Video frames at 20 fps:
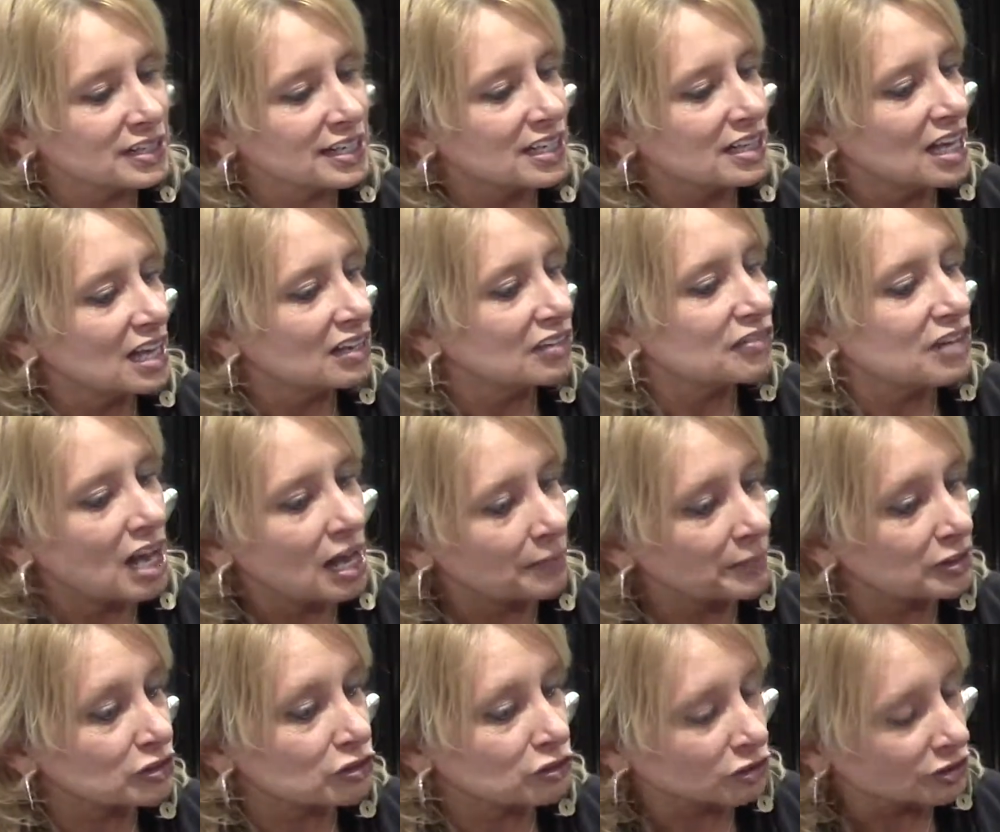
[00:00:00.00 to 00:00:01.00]
a lot of
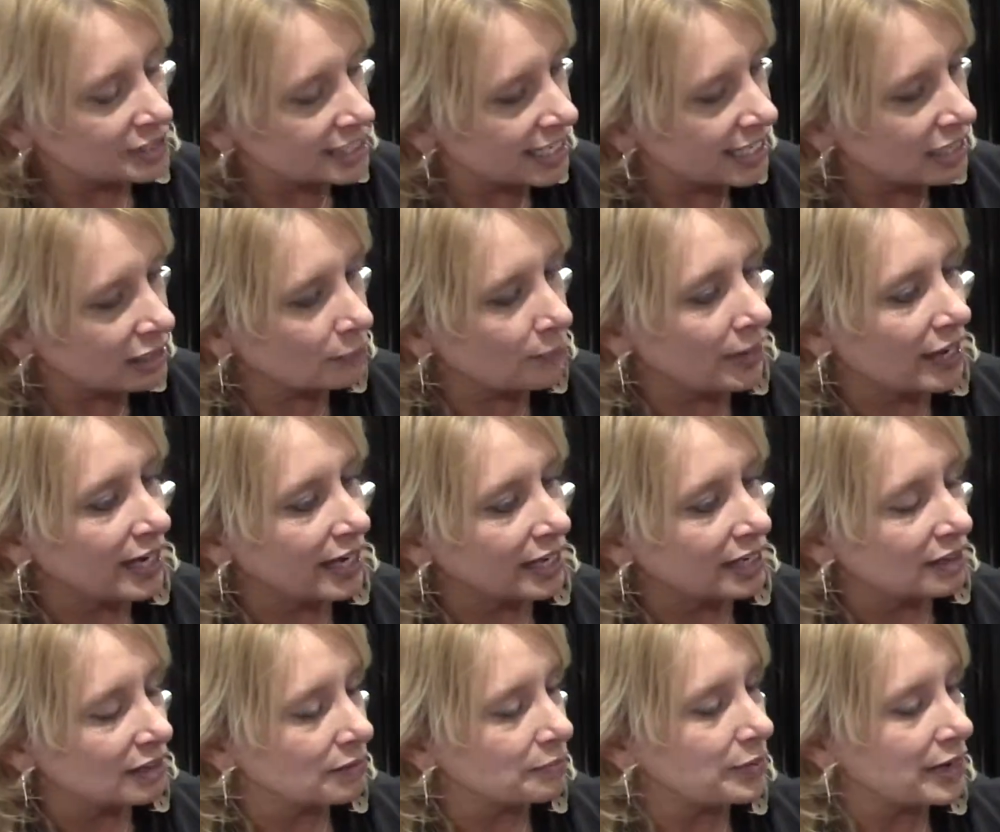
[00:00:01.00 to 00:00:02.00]
comics critique by,
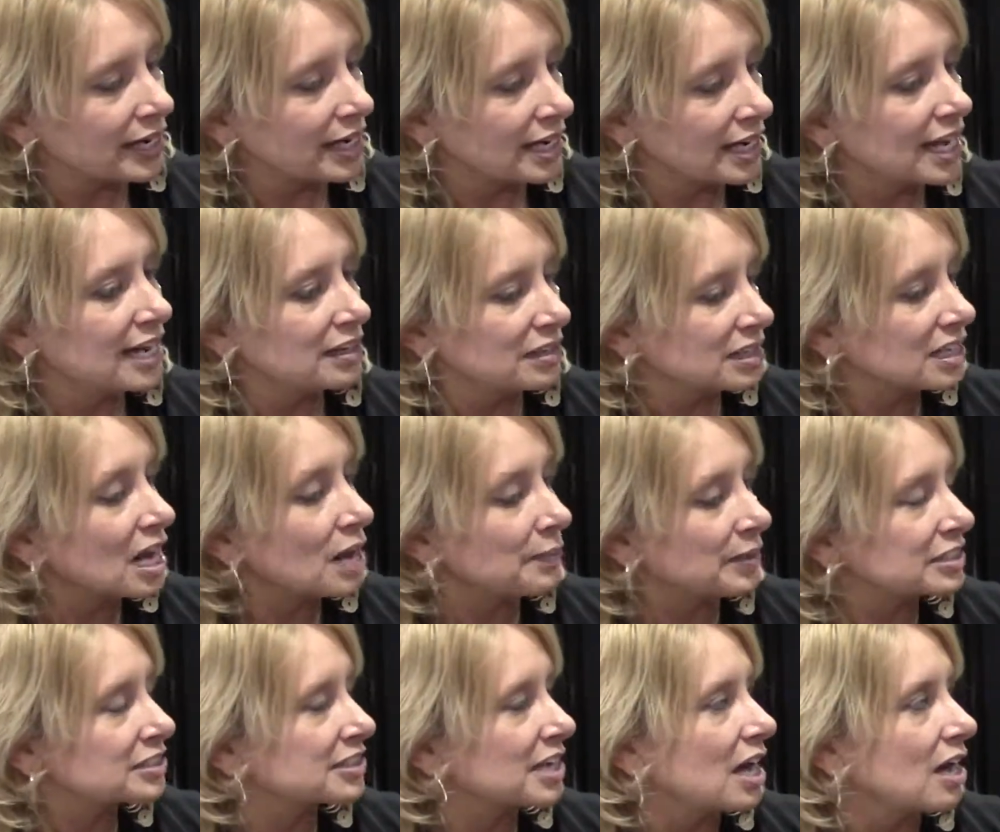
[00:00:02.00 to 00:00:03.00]
by
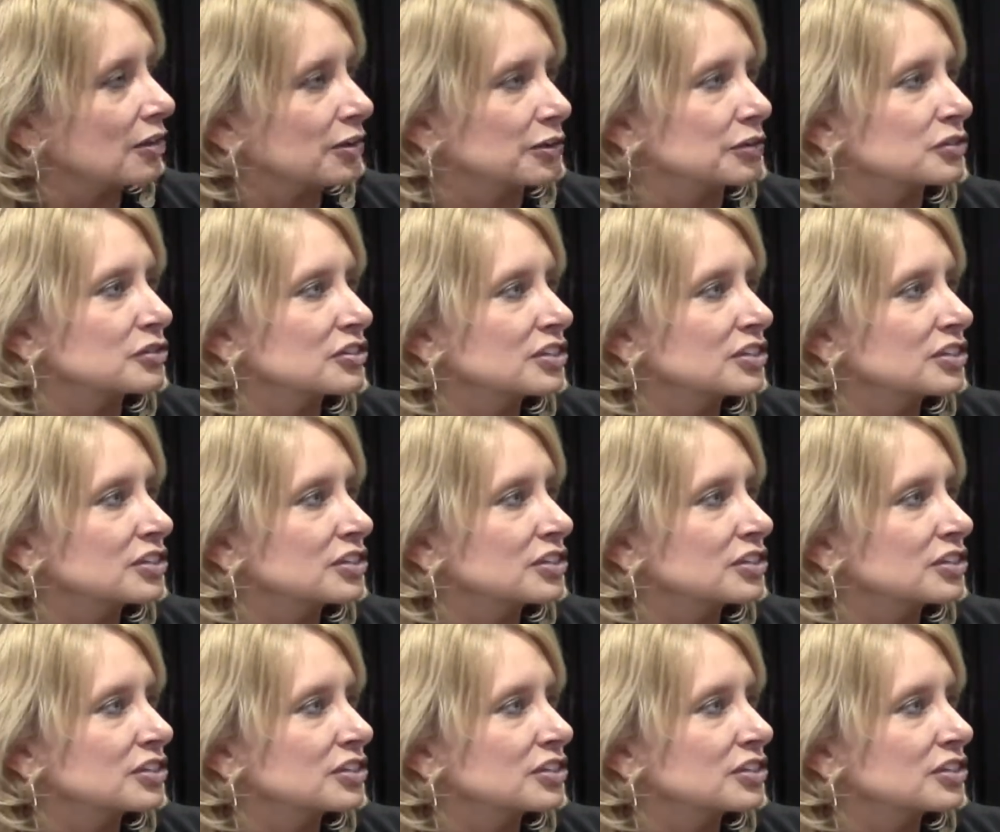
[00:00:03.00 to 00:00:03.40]
comic scholars.